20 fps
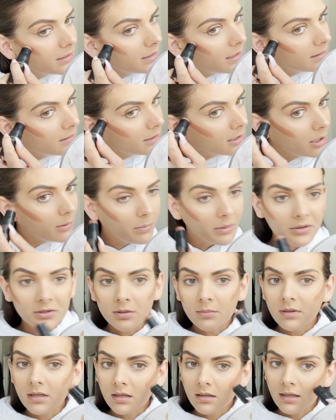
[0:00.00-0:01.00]
I think I booked
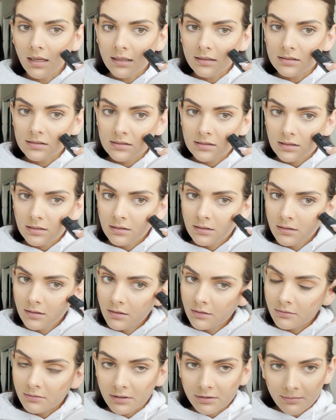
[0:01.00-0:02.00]
them in the last
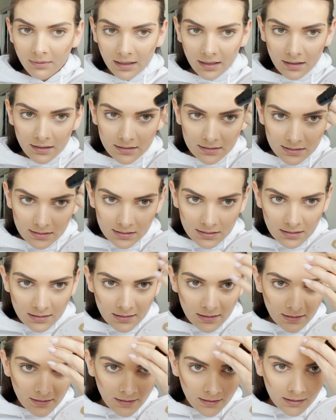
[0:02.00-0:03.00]
3 weeks,
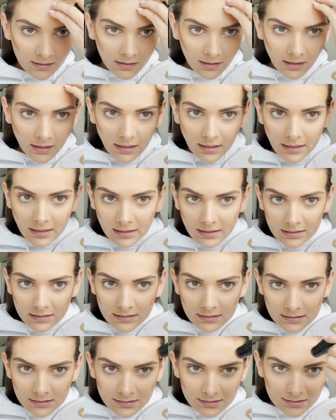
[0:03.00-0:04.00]

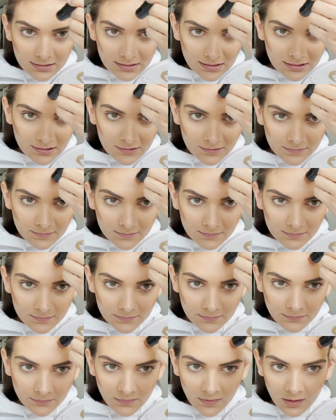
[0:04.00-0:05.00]
and
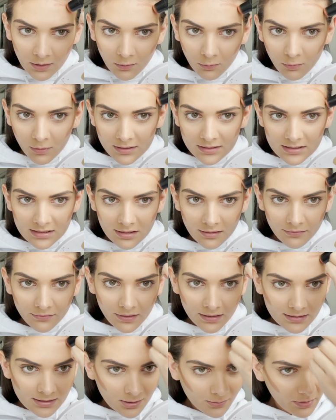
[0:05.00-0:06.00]
once the
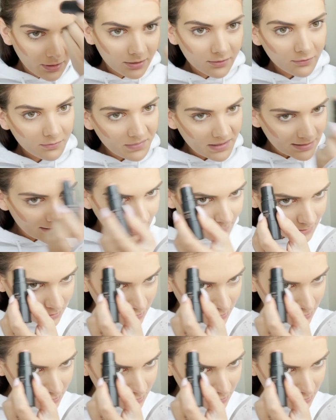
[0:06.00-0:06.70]
flights are booked for my summer